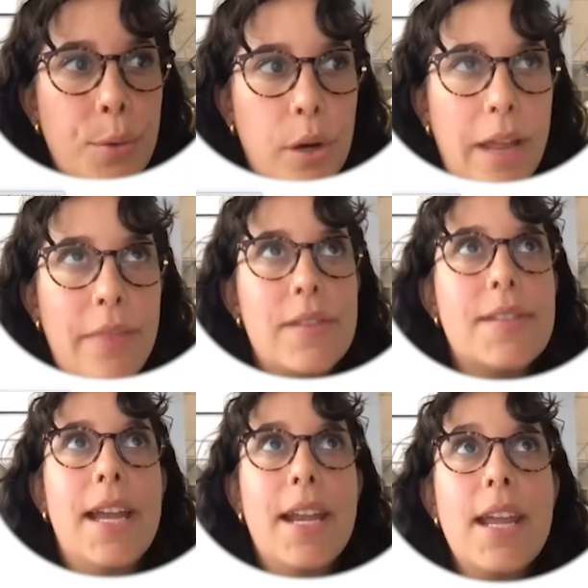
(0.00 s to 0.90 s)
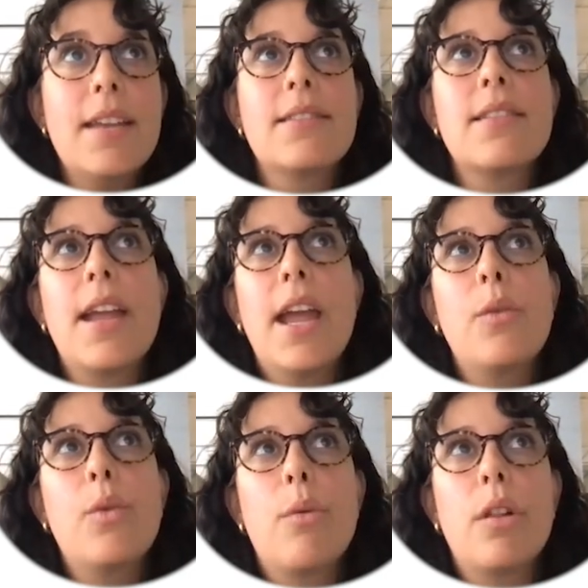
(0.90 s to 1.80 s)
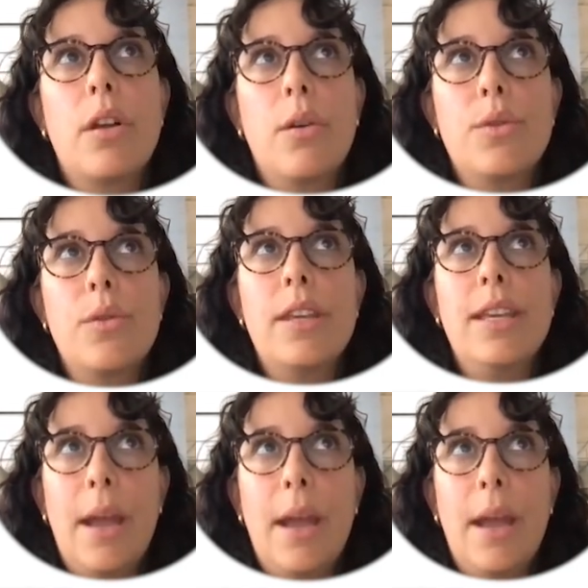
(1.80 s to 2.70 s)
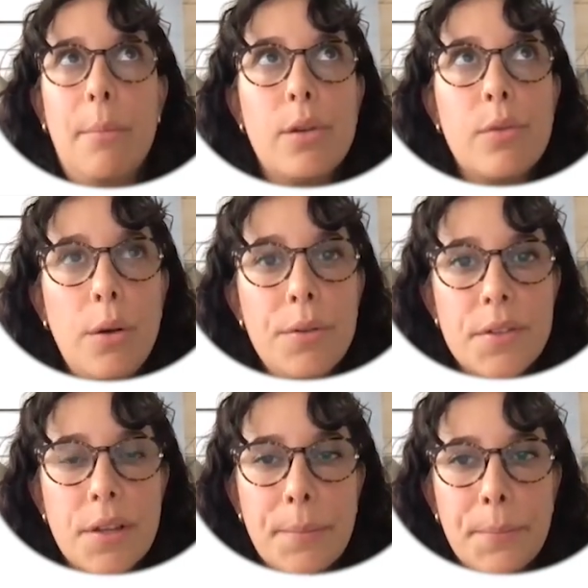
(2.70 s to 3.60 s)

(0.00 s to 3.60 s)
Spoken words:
So we're in the settings and we will go to the employee roles.